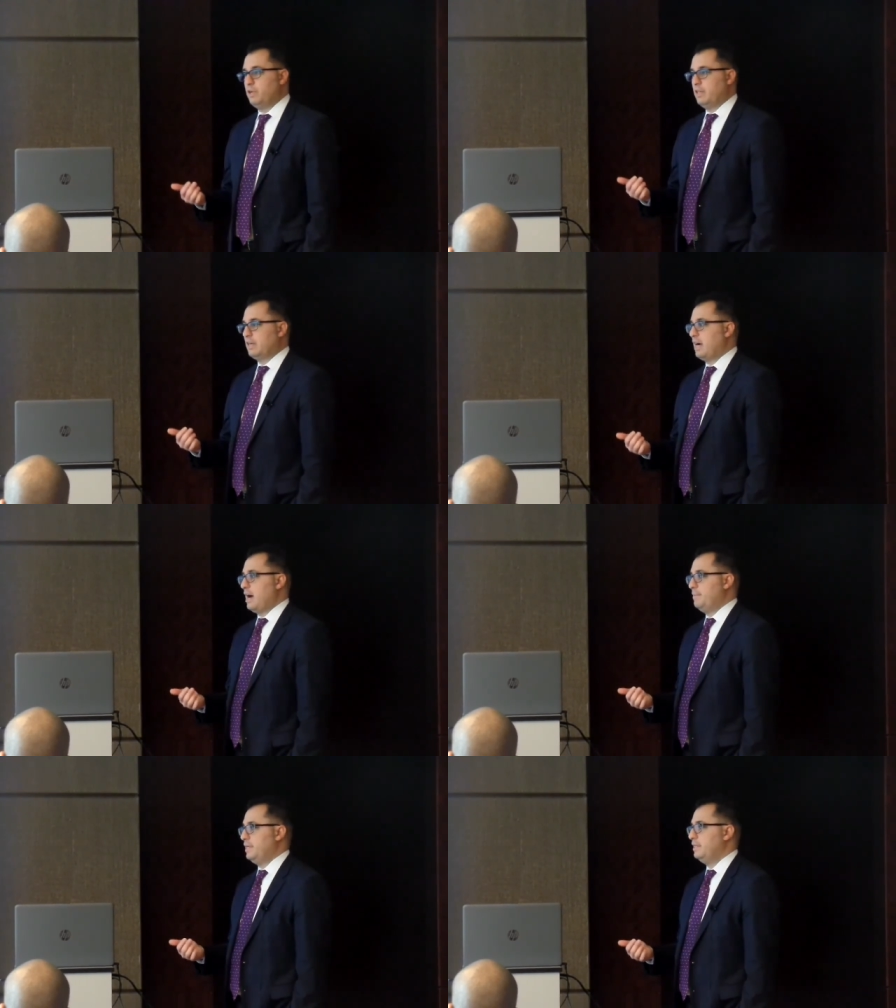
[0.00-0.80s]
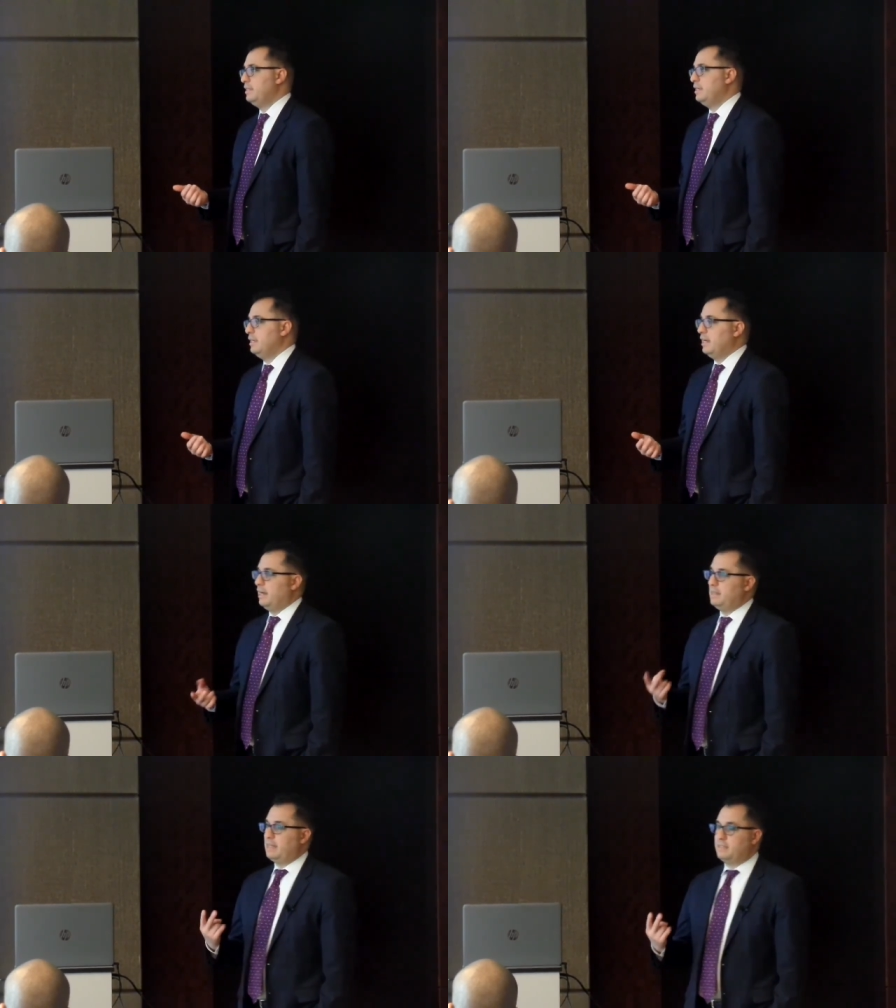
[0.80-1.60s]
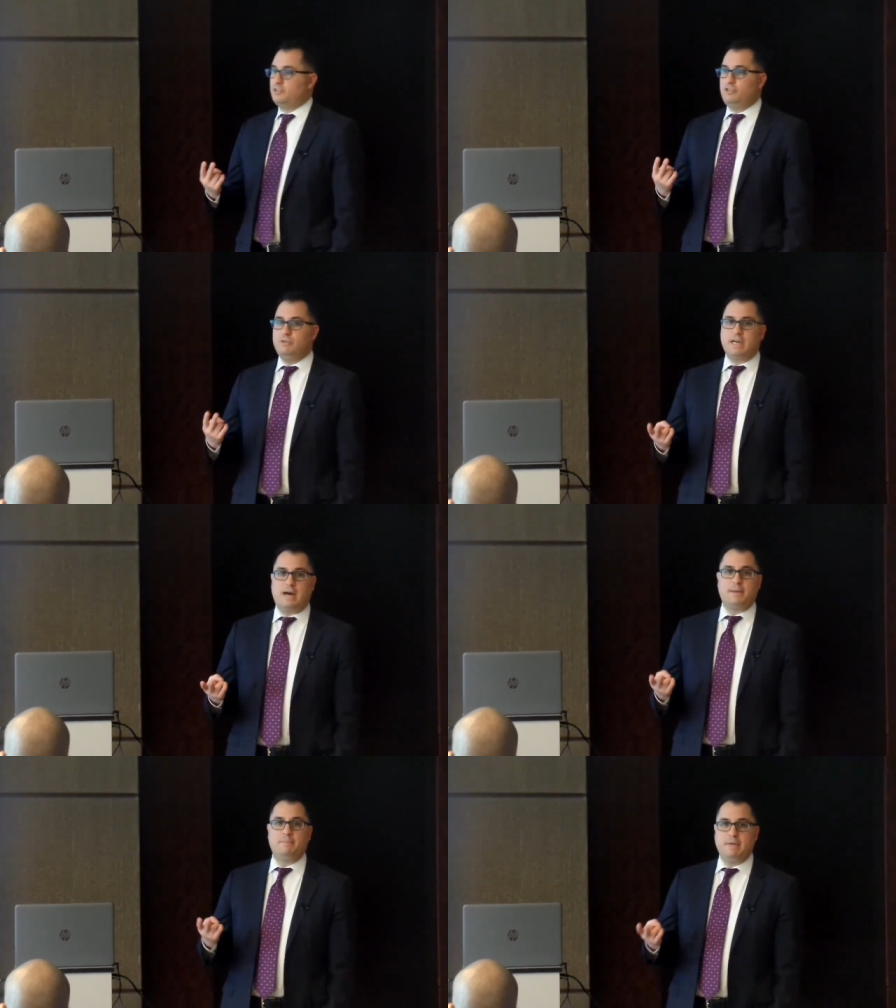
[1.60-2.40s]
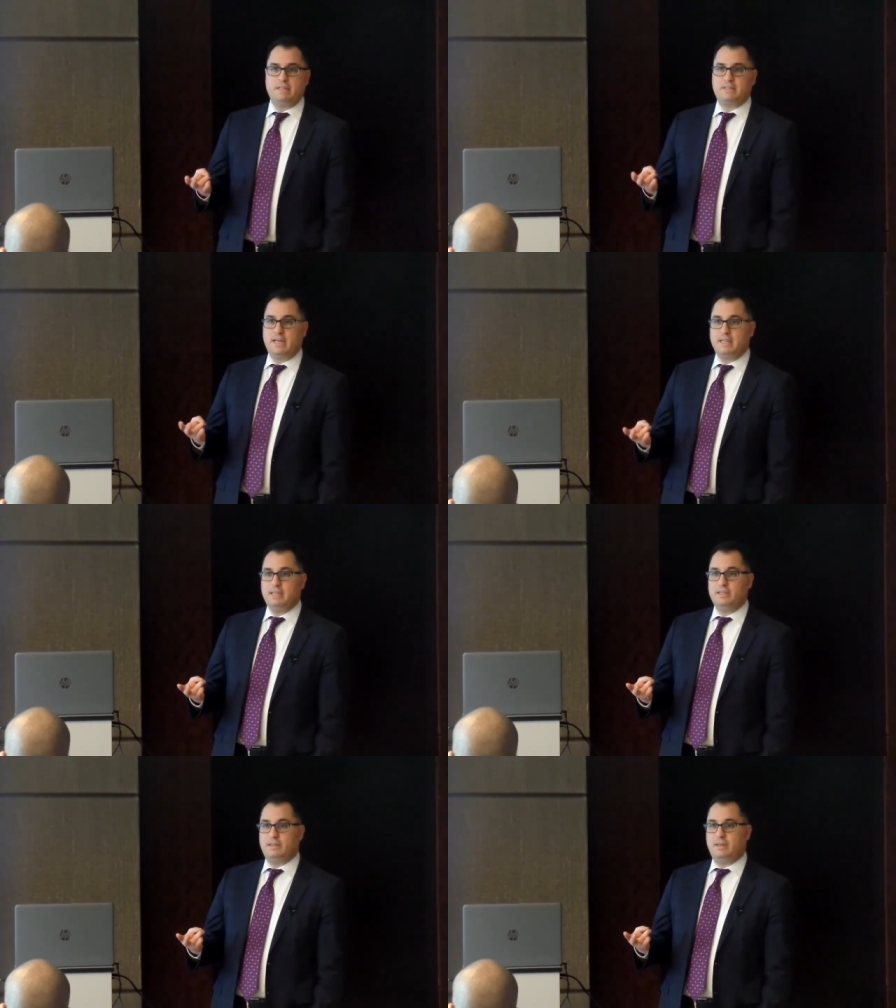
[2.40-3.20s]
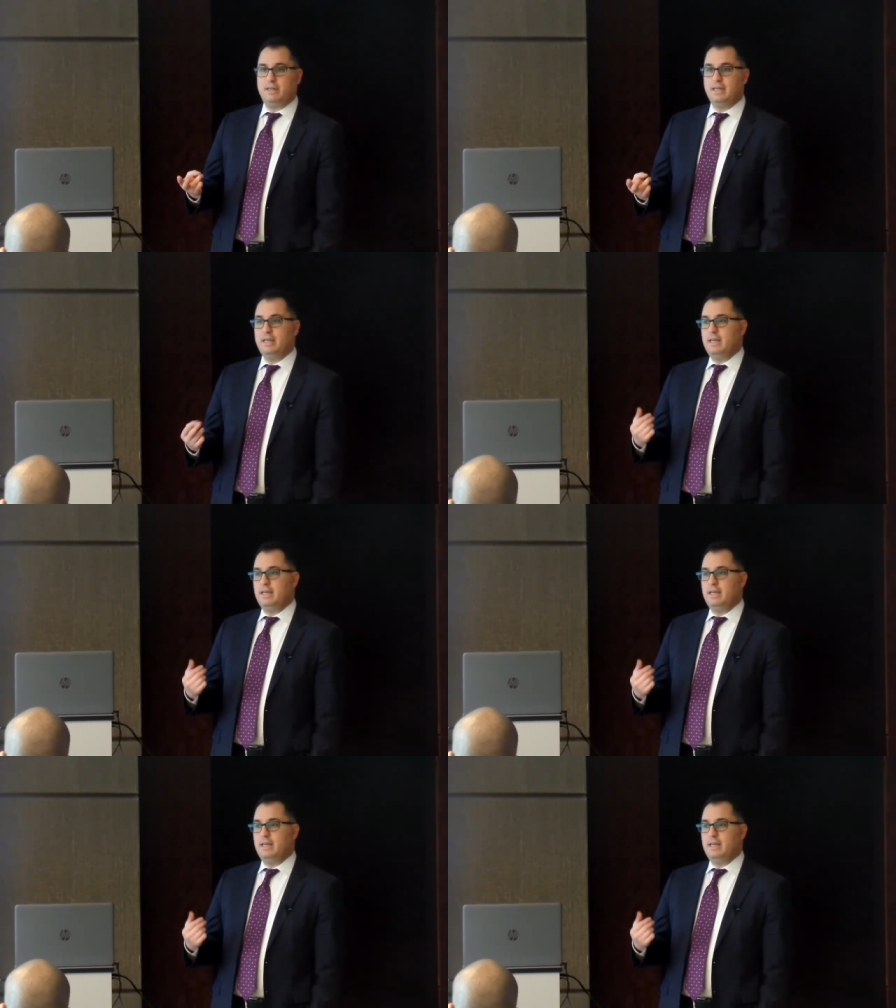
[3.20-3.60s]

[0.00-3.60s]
One of the two common myths I hear